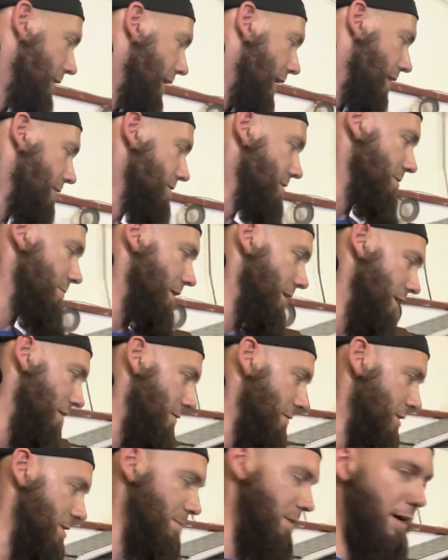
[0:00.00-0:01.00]
have some
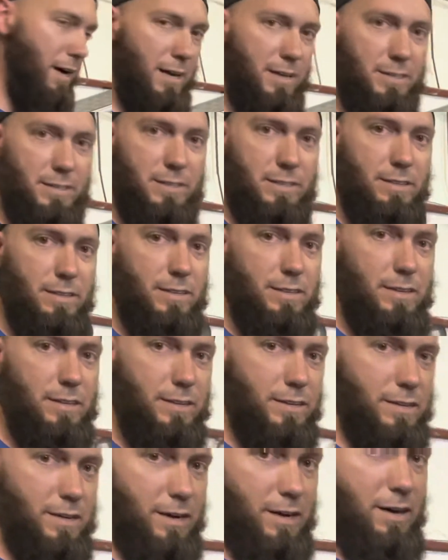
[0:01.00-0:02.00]
uneven spots.
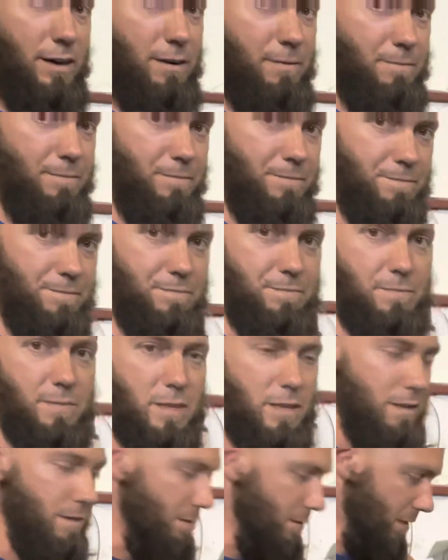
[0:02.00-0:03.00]
A
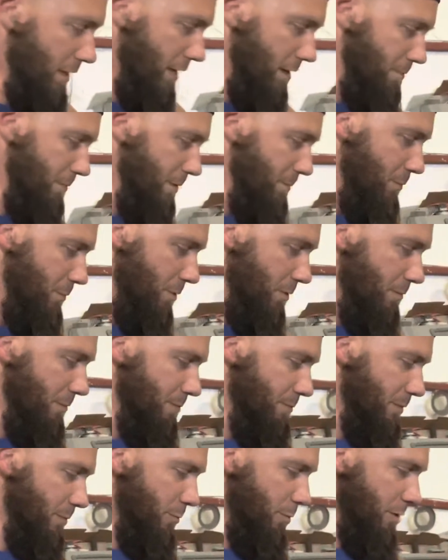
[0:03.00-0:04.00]
lot of people
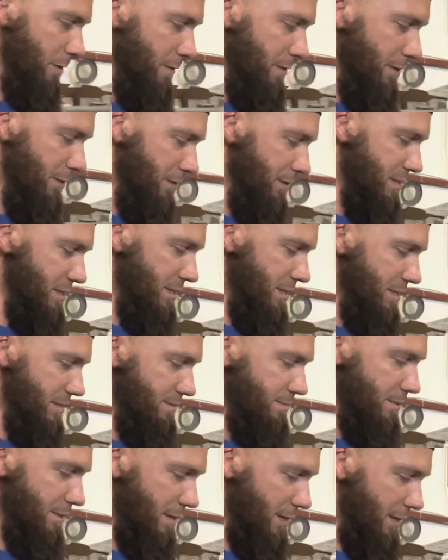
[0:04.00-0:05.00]
won't even notice. It does
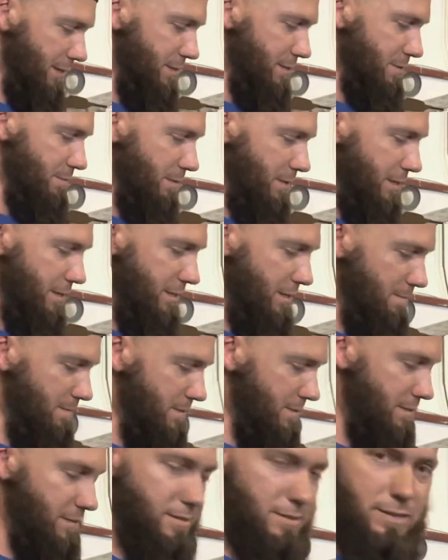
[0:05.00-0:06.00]
fucking on this one. It
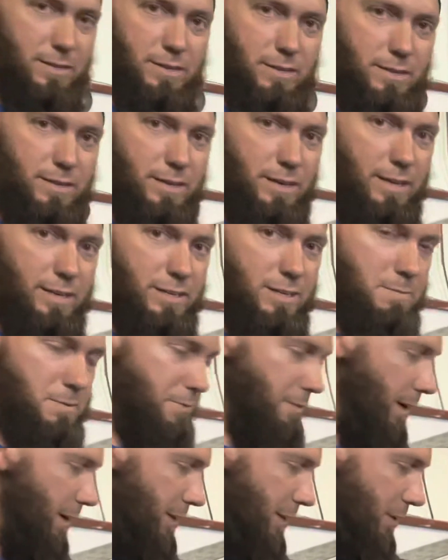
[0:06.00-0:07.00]
dips
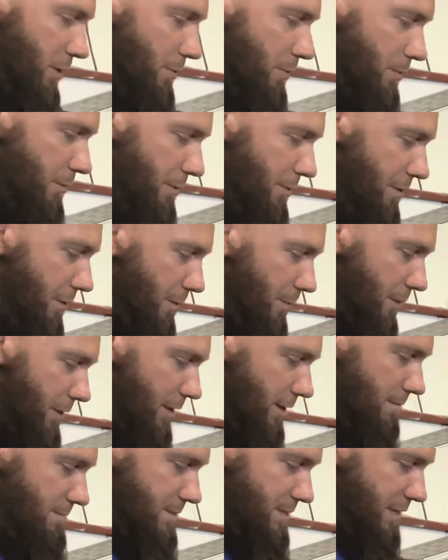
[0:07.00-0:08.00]
right at the corner there where it
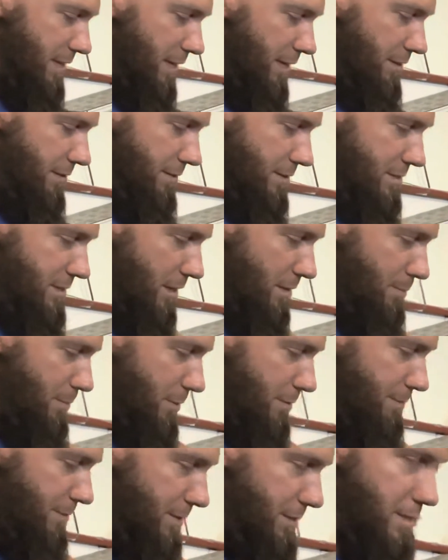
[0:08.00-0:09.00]
comes together. It's not
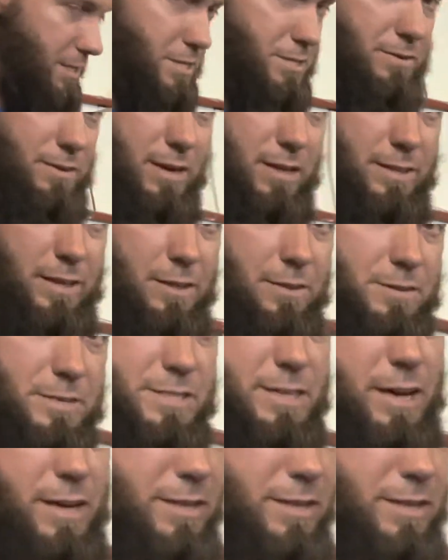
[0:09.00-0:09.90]
perfectly straight. The other side